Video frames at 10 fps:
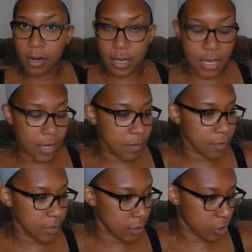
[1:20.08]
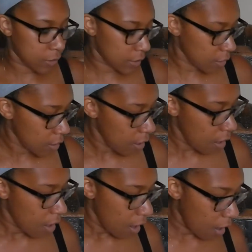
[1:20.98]
clay, which is interesting.
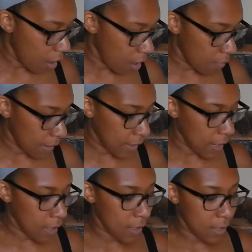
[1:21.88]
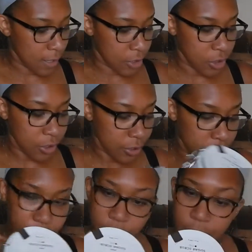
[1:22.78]
I got a sugar
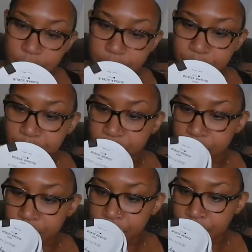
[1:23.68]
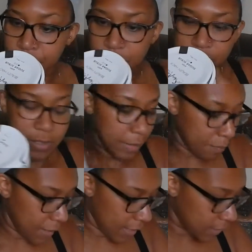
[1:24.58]
scrub, so this is a
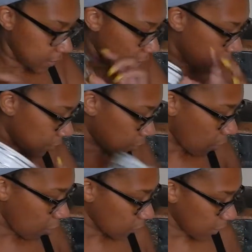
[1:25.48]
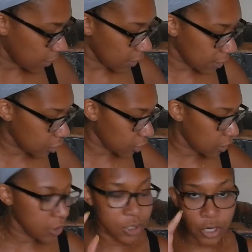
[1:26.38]
base, and so also I guess I should
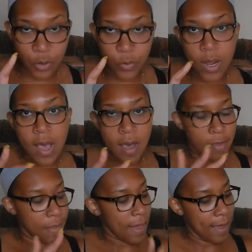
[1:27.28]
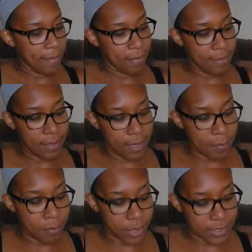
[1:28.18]
note that
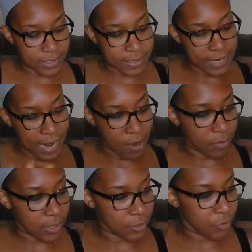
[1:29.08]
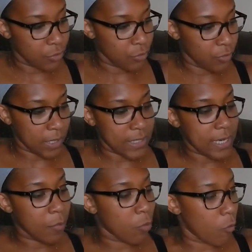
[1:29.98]
it breaks it down into like
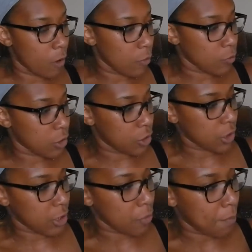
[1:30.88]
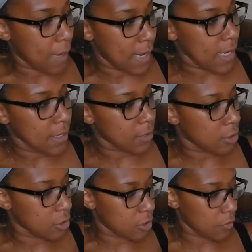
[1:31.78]
step 1, which is like your base.
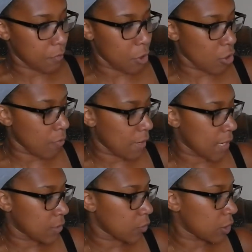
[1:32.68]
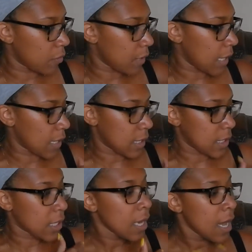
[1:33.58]
It's just a pure base, which can be like
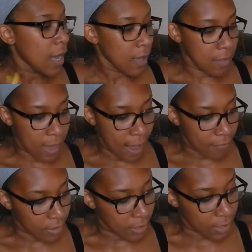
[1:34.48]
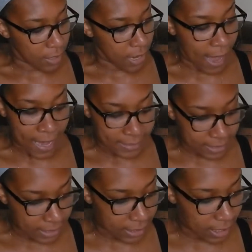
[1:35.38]
they have like a
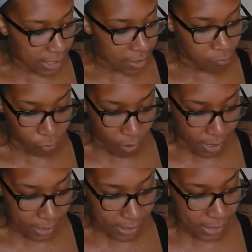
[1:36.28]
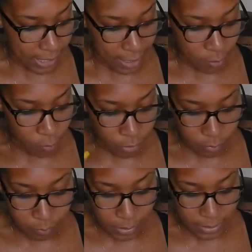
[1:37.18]
Aztec clay, the Moroccan clay,
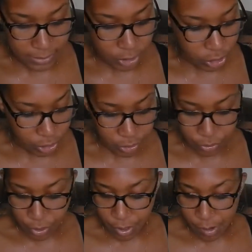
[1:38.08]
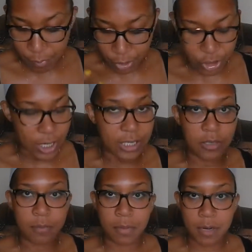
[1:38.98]
oil base, sugar scrub,
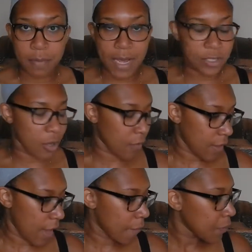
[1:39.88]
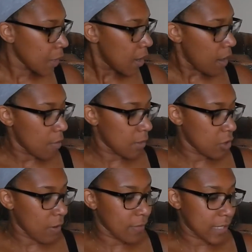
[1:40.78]
moisturizer, mud mask, all that. And
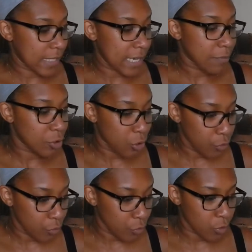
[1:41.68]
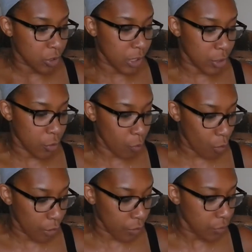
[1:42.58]
then you have like step 2s, which are like your
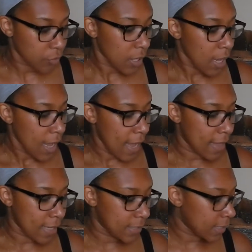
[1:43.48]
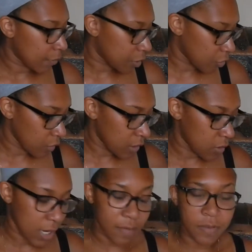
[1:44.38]
oils, and then steps 3s
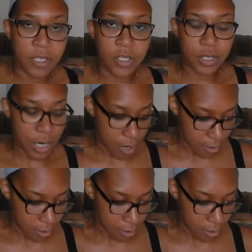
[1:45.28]
are kind of like your